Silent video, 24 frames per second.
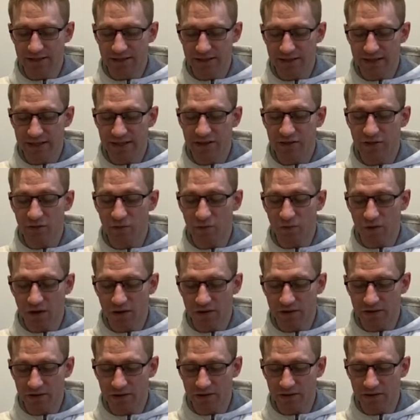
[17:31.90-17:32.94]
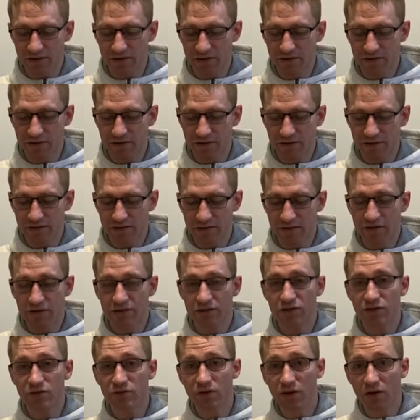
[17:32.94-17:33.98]
in the water
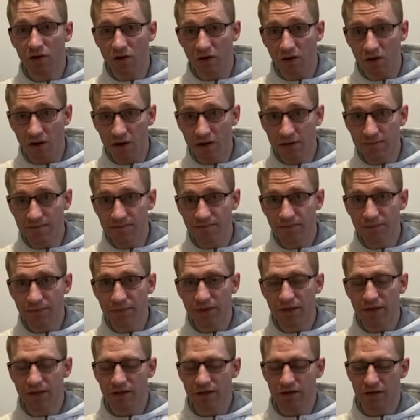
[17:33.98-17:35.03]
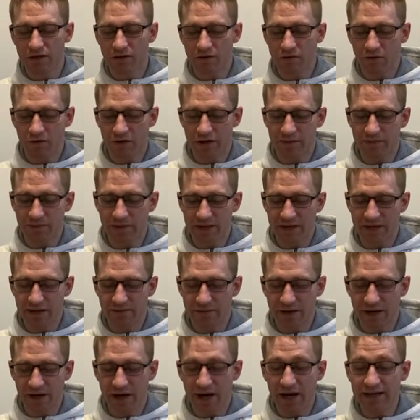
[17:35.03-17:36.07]
too long, or it can become
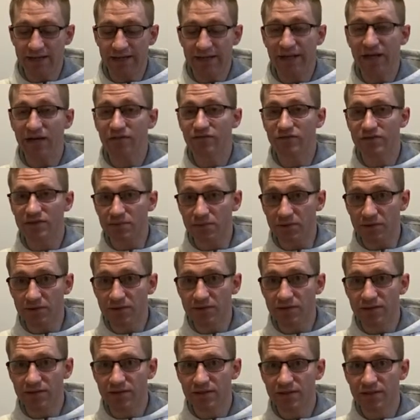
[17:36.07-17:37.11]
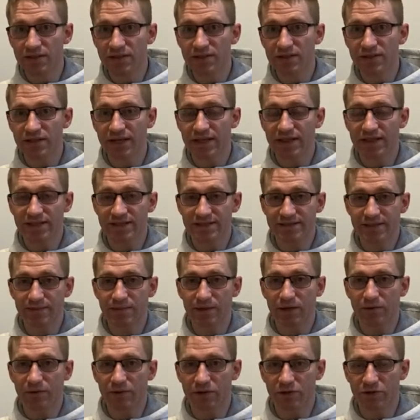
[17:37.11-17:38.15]
uncomfortable in the
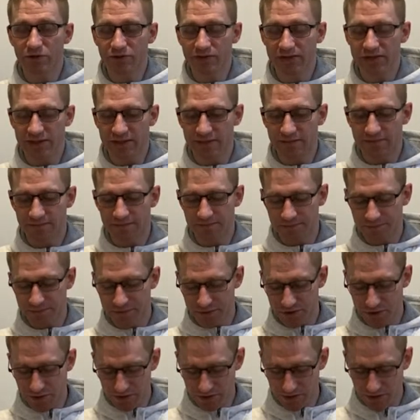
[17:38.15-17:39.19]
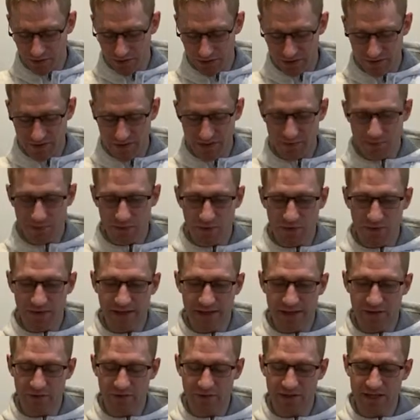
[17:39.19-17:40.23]
stomach when you drink it. So it's always very important
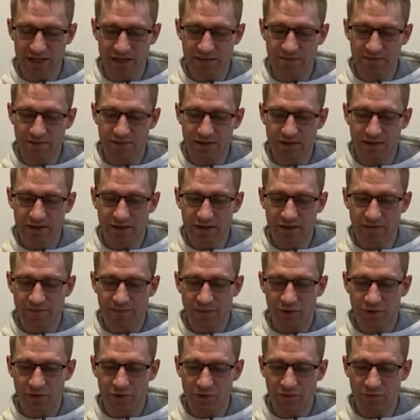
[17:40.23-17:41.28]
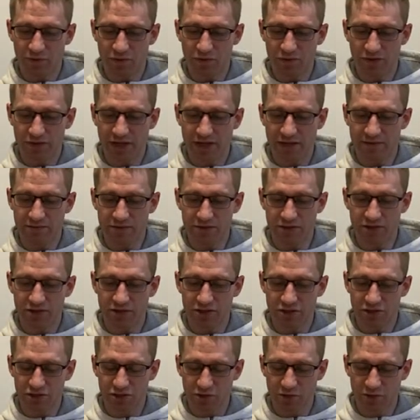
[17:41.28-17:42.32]
that you keep your brew times
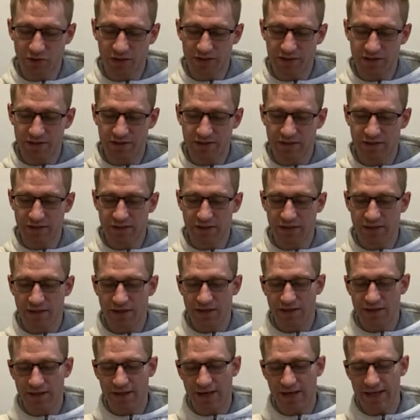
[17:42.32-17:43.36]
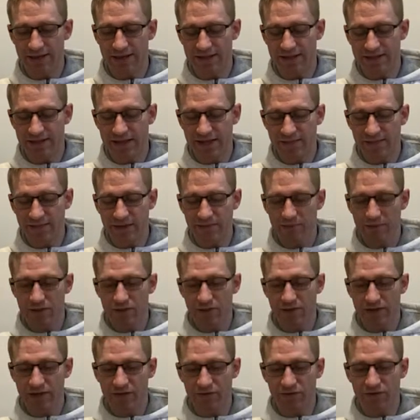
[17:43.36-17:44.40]
short and the time in
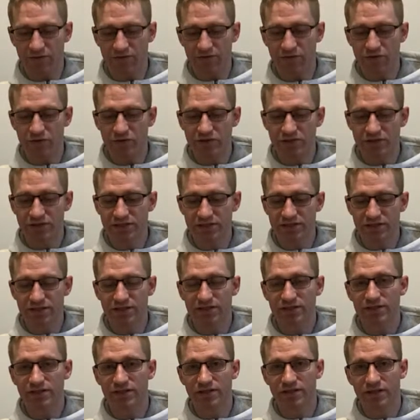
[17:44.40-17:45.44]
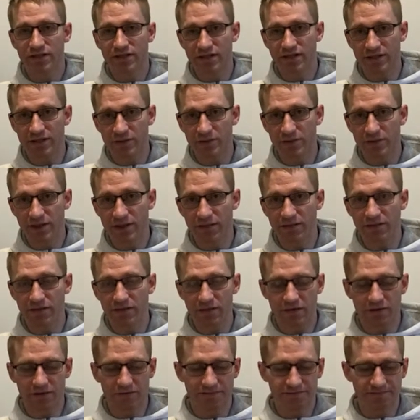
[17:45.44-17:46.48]
between your infusions a little bit
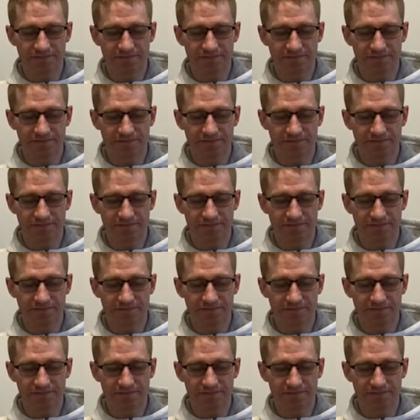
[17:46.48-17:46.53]
longer.